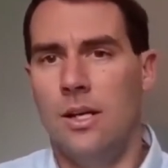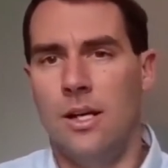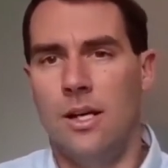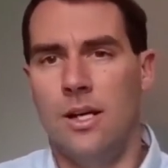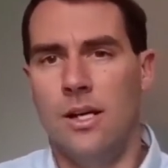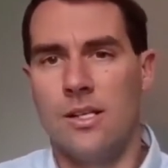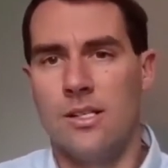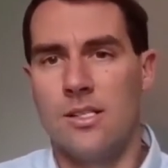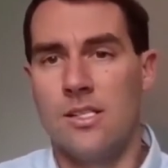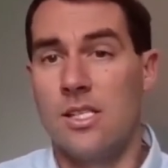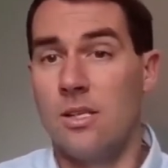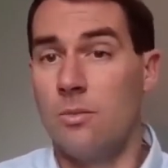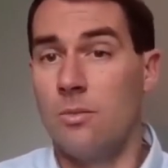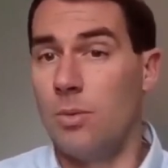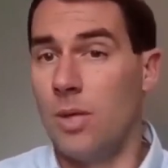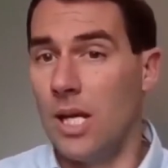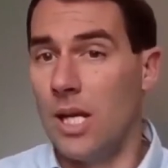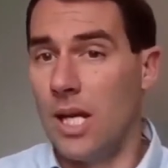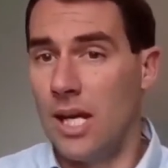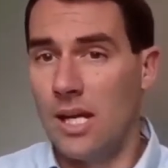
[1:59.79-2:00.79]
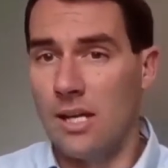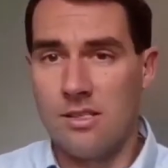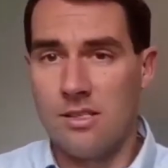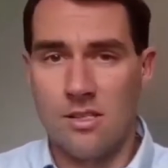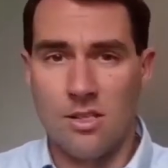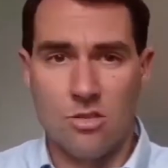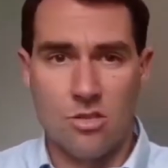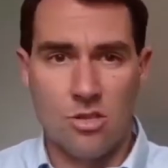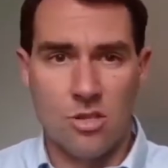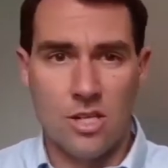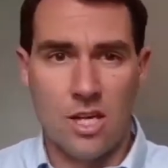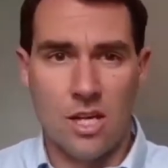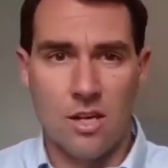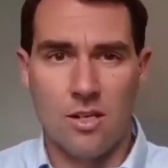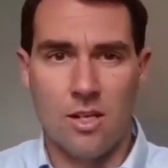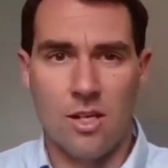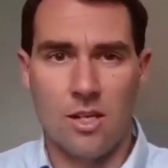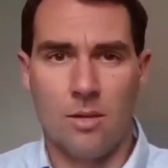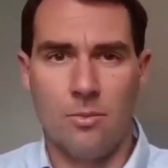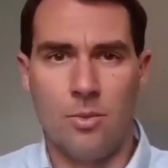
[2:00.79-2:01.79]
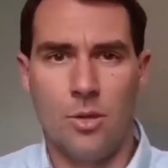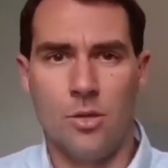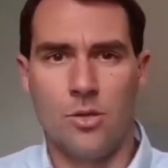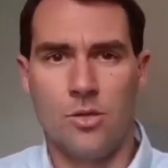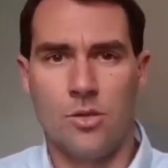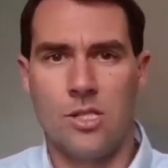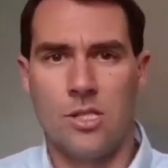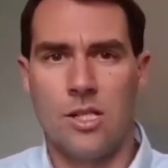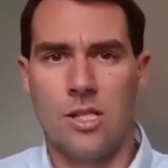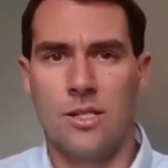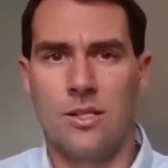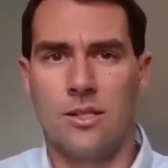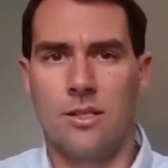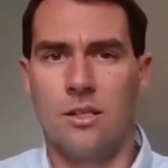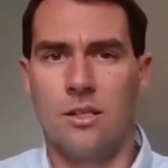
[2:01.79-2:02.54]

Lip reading: CPA such as Gary DellaPosta,